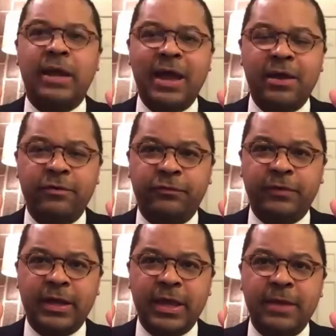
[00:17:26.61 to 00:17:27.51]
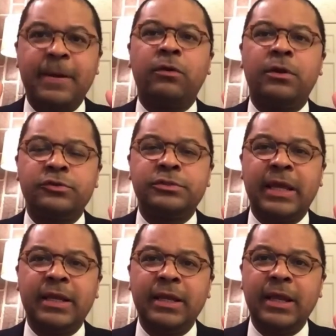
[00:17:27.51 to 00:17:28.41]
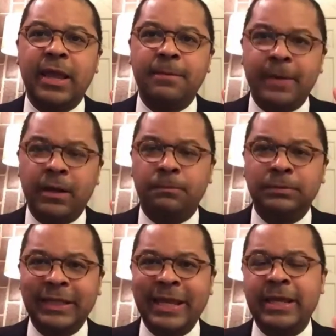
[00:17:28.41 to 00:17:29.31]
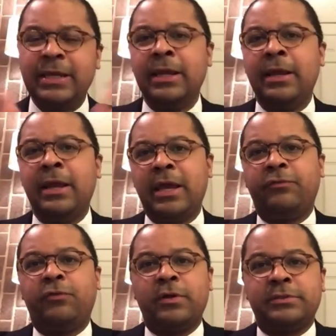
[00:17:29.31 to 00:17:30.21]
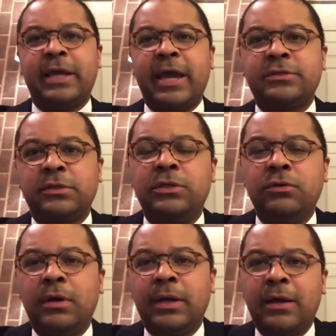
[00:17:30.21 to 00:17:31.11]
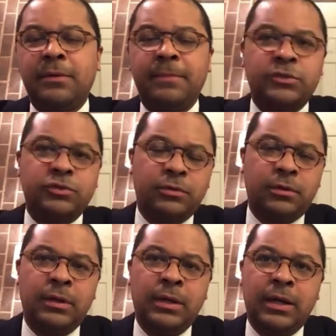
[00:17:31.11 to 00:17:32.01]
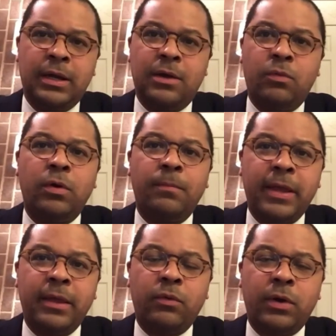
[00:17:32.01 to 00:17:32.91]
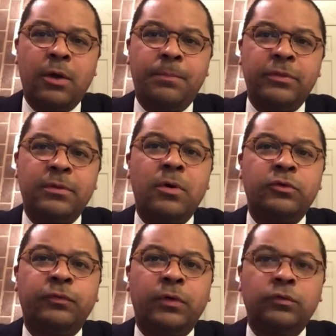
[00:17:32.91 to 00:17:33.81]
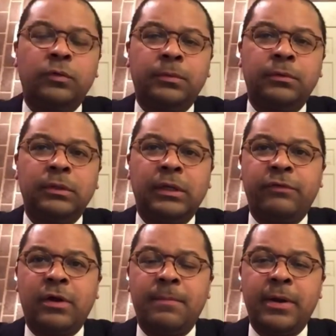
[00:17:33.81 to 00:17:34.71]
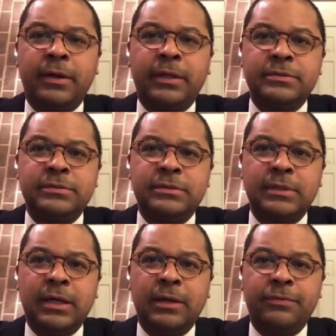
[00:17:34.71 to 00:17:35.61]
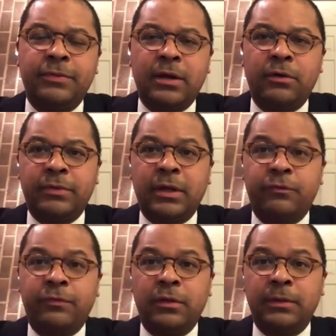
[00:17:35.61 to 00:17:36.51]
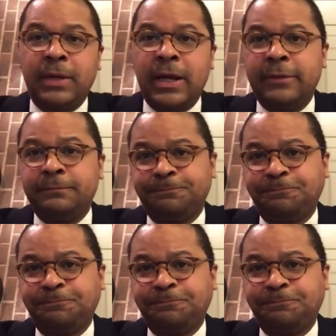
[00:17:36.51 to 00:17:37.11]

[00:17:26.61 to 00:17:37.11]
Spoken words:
have a better understanding, a better plan, and for us to execute on how to make sure we're helping the most vulnerable of our Americans that are falling behind.